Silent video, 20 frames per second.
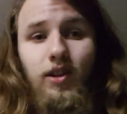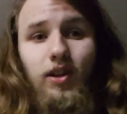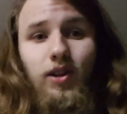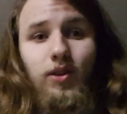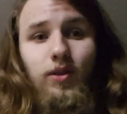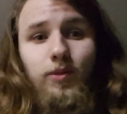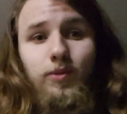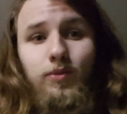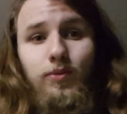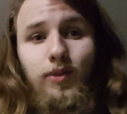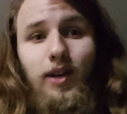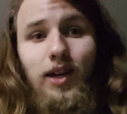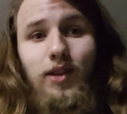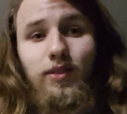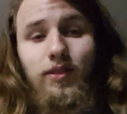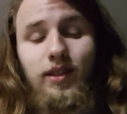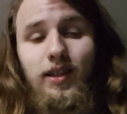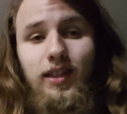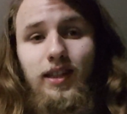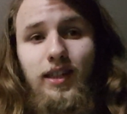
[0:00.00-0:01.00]

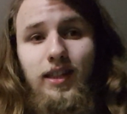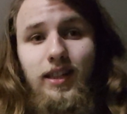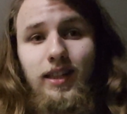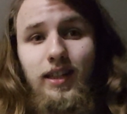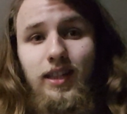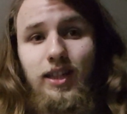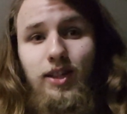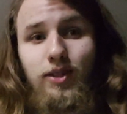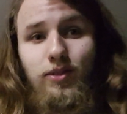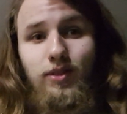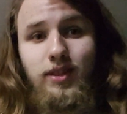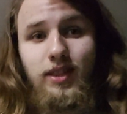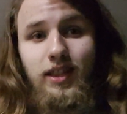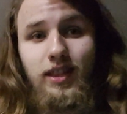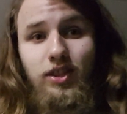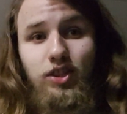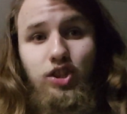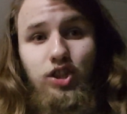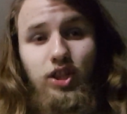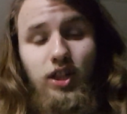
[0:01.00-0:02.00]
rather than getting a
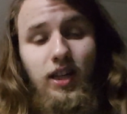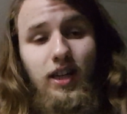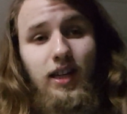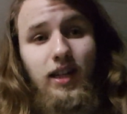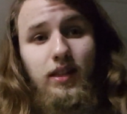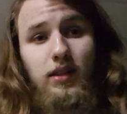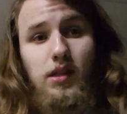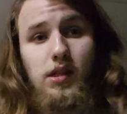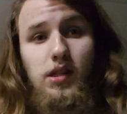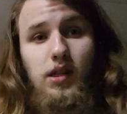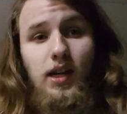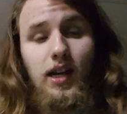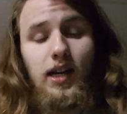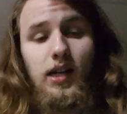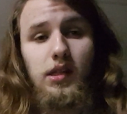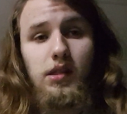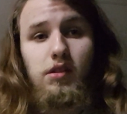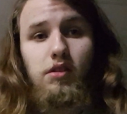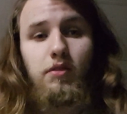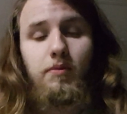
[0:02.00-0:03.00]
guaranteed chance
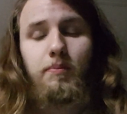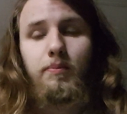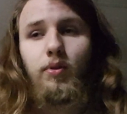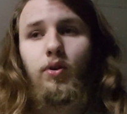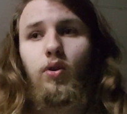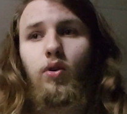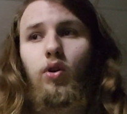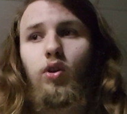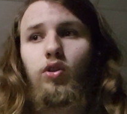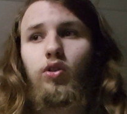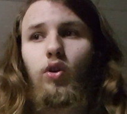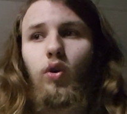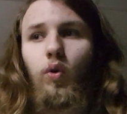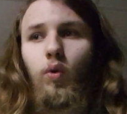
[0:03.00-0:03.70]
as some pull,